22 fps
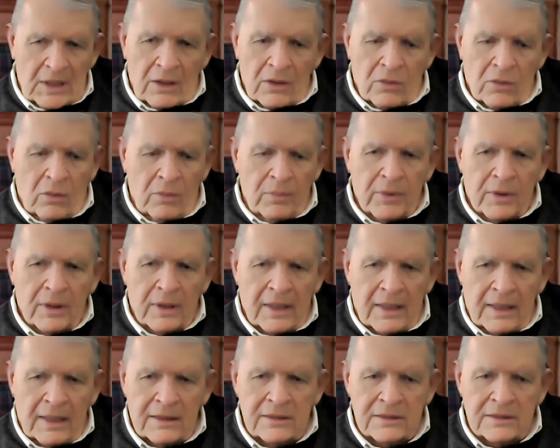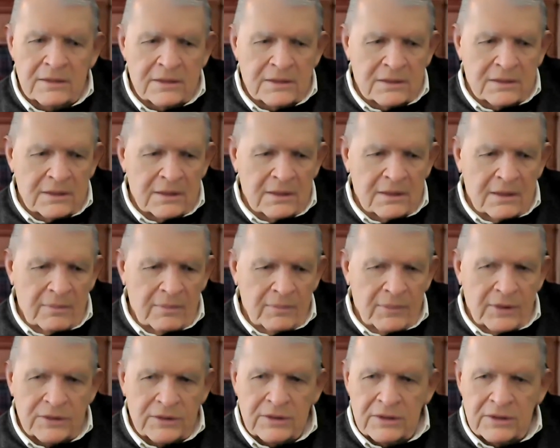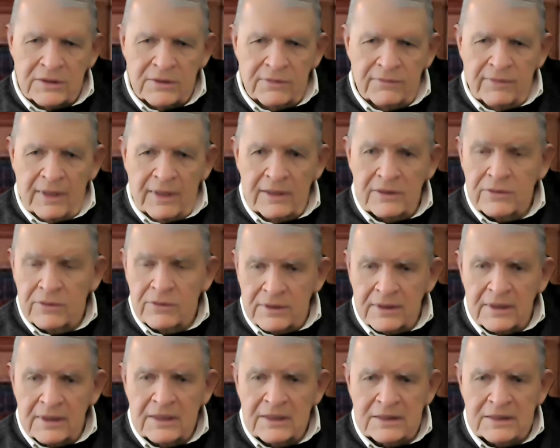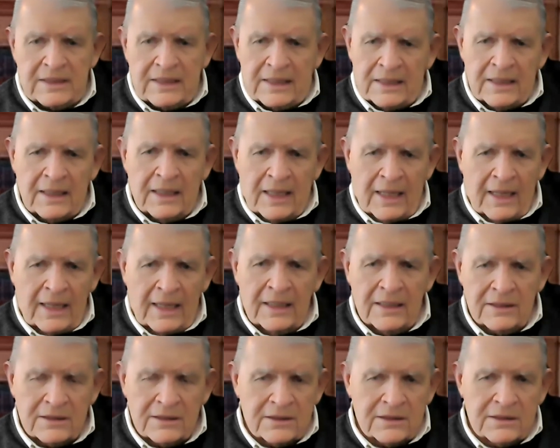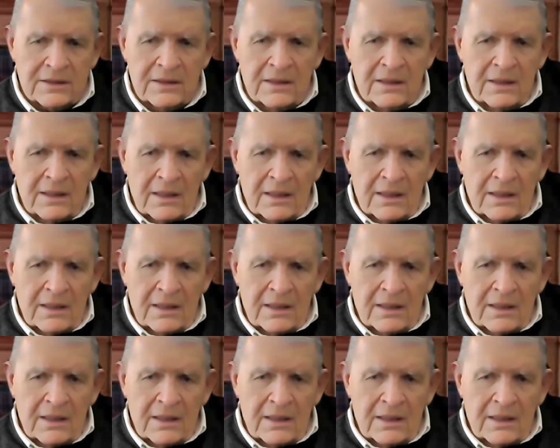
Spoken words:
Goldberg Heinz Business Advisors is an alliance.